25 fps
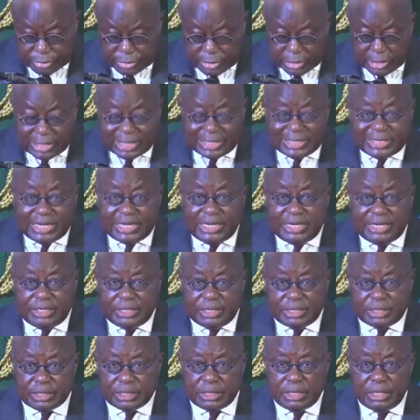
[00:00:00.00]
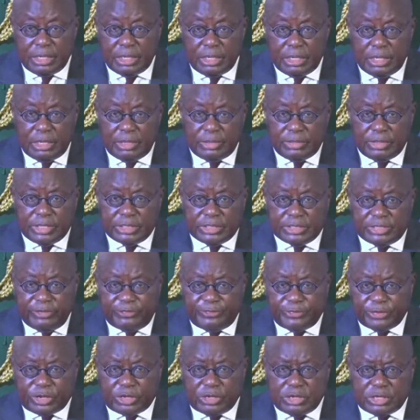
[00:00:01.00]
Indeed, the
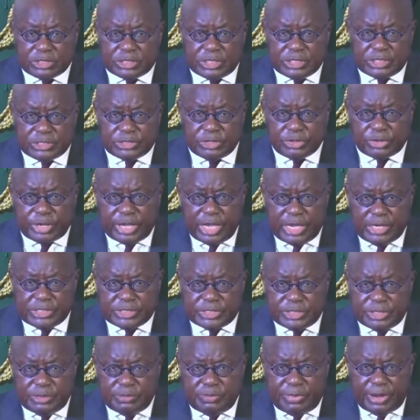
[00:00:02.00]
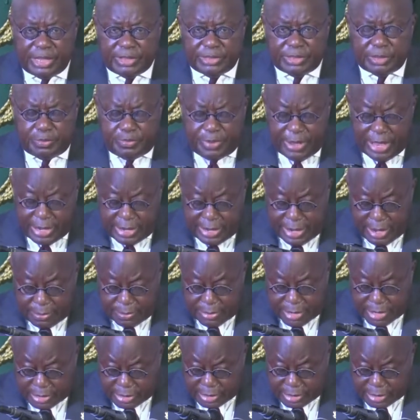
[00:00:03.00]
difficulties occasioned by the pandemic,